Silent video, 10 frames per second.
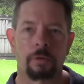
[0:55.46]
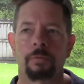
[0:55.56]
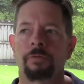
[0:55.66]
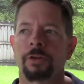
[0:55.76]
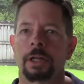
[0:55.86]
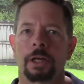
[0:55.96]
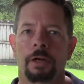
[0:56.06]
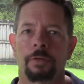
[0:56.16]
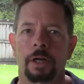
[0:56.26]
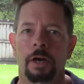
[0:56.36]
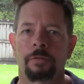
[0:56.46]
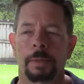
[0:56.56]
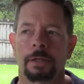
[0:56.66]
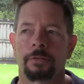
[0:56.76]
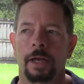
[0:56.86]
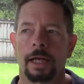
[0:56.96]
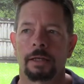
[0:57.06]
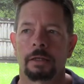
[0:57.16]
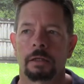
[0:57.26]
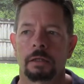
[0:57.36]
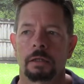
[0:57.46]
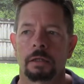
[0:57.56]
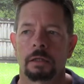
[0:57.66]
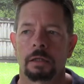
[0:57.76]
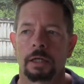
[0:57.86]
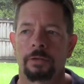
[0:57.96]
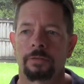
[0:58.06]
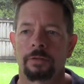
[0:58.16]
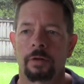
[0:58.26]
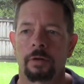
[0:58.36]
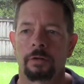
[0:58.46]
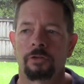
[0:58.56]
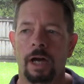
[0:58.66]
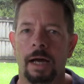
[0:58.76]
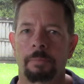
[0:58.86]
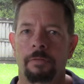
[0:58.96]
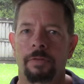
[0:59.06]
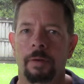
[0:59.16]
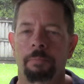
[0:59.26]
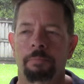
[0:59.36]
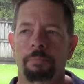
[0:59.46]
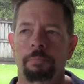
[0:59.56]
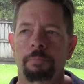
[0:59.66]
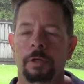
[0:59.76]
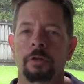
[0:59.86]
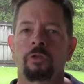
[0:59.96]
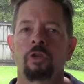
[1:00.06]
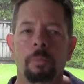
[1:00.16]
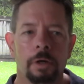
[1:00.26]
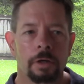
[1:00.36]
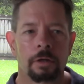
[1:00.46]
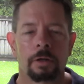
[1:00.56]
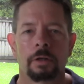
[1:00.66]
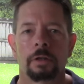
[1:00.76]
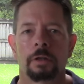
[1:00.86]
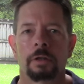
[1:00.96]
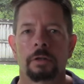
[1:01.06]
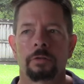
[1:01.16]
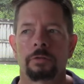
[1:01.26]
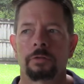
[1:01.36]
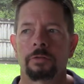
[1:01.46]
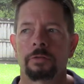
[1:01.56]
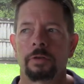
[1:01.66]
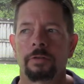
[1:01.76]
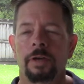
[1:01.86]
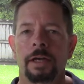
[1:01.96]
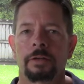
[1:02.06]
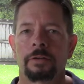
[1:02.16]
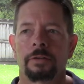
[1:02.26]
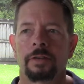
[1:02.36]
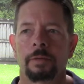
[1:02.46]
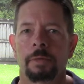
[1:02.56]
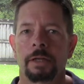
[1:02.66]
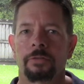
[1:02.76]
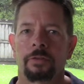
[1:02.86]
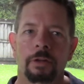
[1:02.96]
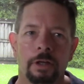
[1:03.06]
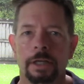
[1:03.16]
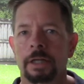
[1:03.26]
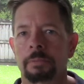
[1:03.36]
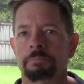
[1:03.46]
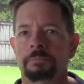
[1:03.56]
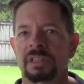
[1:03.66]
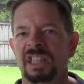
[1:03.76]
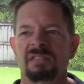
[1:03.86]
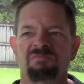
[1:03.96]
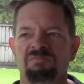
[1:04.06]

feeling of the government is that it's the job of the consumer to take the 10 minutes to look it up. Like